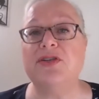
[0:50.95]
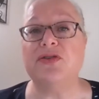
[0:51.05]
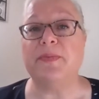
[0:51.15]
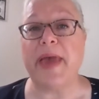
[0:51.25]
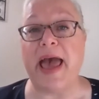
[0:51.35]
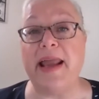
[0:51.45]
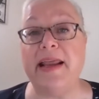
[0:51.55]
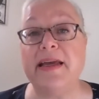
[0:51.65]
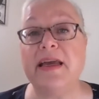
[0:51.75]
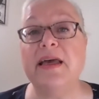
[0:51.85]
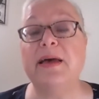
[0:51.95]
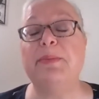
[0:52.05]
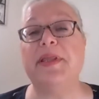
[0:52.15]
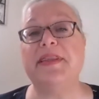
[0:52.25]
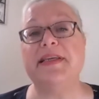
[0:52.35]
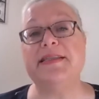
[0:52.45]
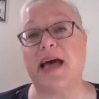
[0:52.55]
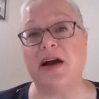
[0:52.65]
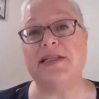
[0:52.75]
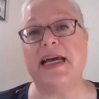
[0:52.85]
dramatic, but these
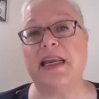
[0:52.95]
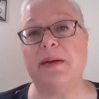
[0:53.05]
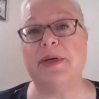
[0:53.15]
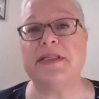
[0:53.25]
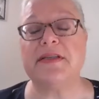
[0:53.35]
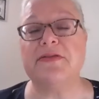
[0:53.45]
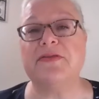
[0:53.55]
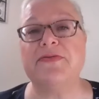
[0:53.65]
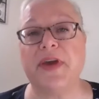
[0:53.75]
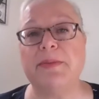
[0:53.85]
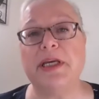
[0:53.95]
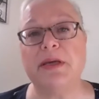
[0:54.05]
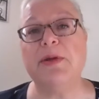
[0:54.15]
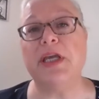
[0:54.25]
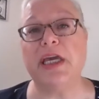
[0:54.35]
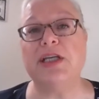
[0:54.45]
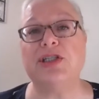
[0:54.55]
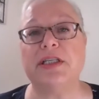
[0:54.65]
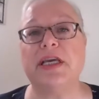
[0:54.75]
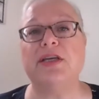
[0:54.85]
are dynamics of family
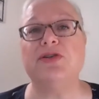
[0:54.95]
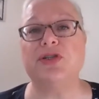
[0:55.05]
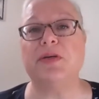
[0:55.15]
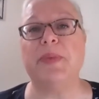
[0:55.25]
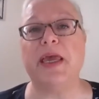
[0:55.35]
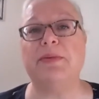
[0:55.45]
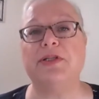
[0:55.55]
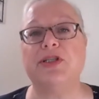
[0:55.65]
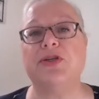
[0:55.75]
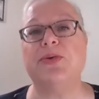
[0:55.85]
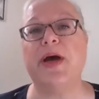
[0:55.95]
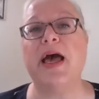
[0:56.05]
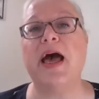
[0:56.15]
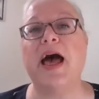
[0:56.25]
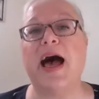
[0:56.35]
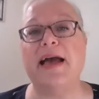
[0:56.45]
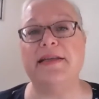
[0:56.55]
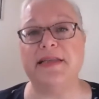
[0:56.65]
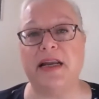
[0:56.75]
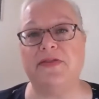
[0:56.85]
communication that you should be able to
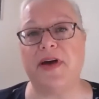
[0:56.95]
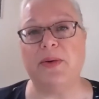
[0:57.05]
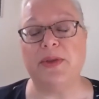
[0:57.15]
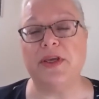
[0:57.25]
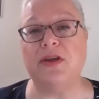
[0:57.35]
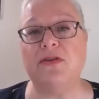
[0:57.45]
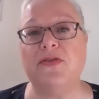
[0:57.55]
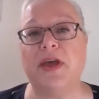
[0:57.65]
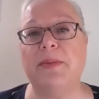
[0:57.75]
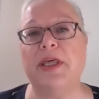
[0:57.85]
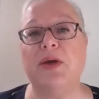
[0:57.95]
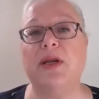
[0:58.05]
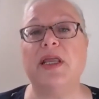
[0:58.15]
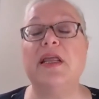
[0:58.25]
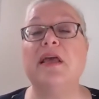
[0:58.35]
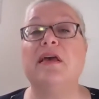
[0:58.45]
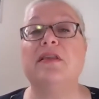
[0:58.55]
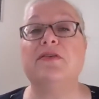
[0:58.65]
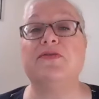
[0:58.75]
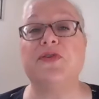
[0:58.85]
identify within your family unit.
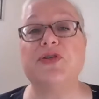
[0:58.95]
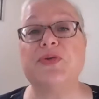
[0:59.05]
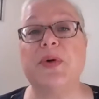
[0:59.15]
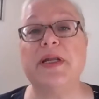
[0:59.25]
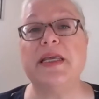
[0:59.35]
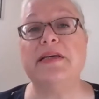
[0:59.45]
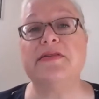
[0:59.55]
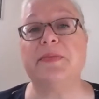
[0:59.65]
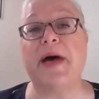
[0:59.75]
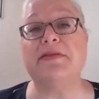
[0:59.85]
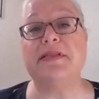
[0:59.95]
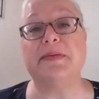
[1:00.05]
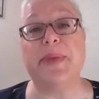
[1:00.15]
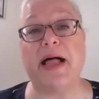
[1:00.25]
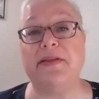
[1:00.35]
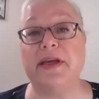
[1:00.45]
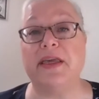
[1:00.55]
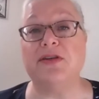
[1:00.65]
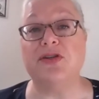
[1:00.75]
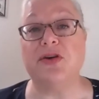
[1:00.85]
The first one is about symbolic
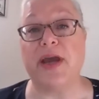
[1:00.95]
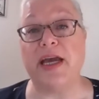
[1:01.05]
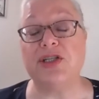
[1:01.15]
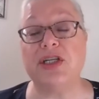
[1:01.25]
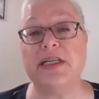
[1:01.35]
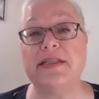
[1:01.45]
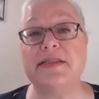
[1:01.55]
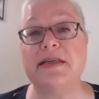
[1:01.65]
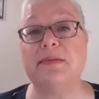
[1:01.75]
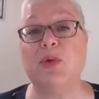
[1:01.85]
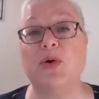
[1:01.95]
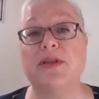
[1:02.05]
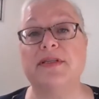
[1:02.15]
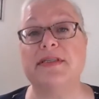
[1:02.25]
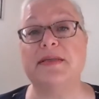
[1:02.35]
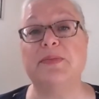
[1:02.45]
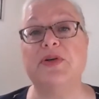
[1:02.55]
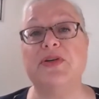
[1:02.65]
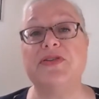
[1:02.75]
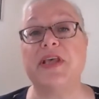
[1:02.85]
interactionism, or the
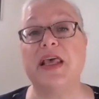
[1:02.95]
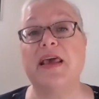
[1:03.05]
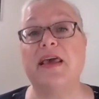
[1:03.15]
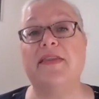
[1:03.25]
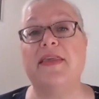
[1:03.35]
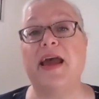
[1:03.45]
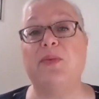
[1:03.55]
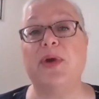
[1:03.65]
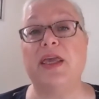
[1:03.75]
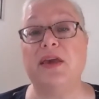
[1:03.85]
symbols that we